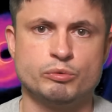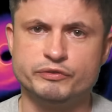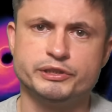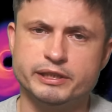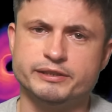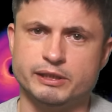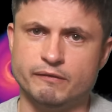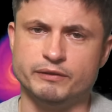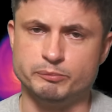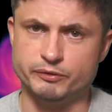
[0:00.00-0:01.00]
We've discussed
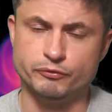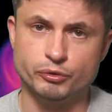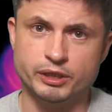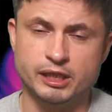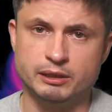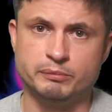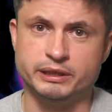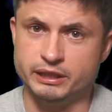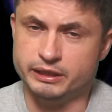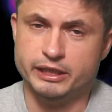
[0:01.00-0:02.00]
some of them before,
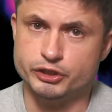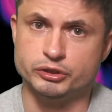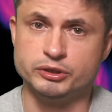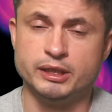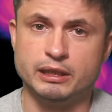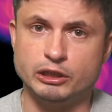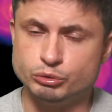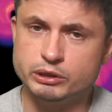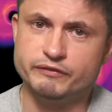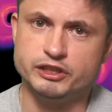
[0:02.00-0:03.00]
but in a nutshell, a
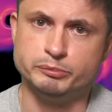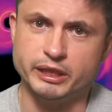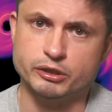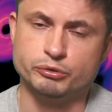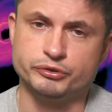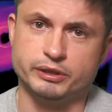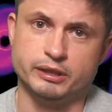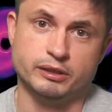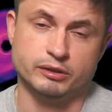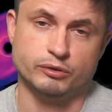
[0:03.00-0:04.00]
lot of these black holes
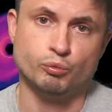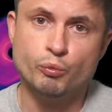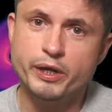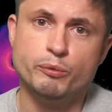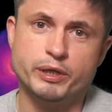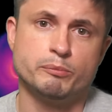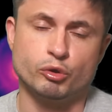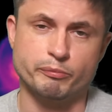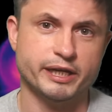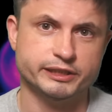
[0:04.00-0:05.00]
are way way
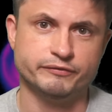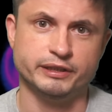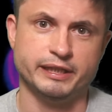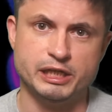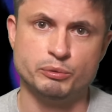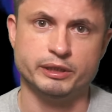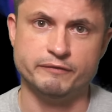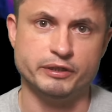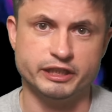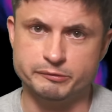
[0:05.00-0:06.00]
more massive than anyone
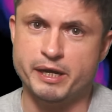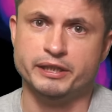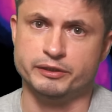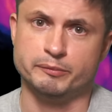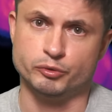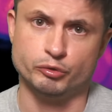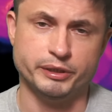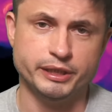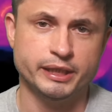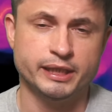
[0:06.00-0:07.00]
ever expected them to
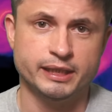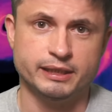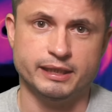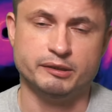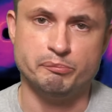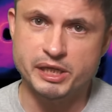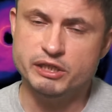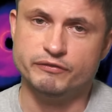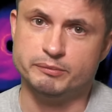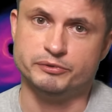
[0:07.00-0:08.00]
be, and
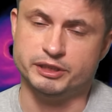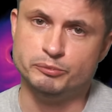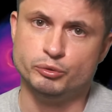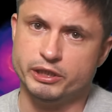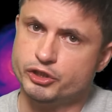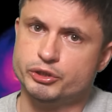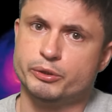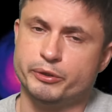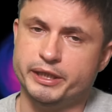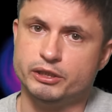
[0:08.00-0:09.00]
many of them seem to
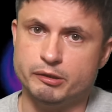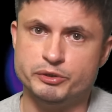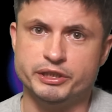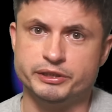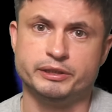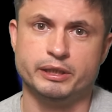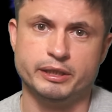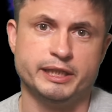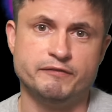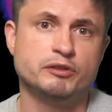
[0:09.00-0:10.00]
actually create objects that
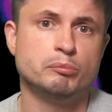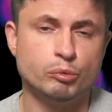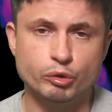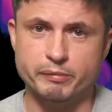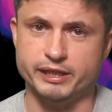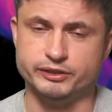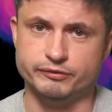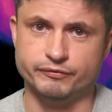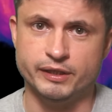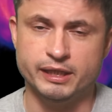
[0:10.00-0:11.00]
are even more
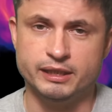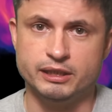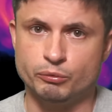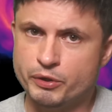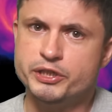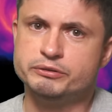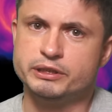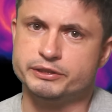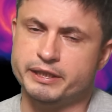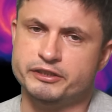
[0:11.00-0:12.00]
massive.
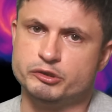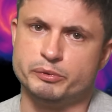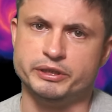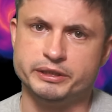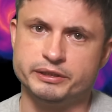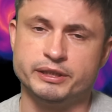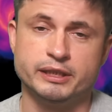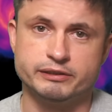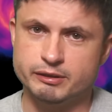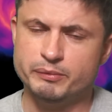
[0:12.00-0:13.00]
Originally the scientists predicted
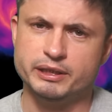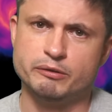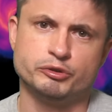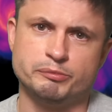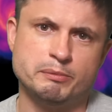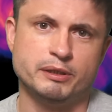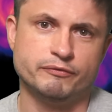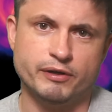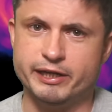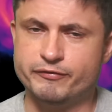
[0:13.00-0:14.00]
something that was maybe
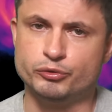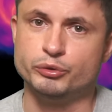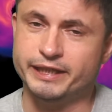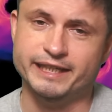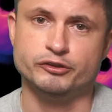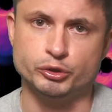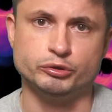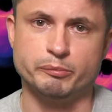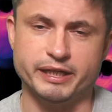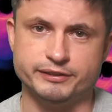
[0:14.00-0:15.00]
5 to 10
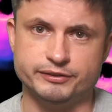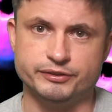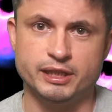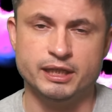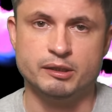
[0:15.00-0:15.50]
solar masses.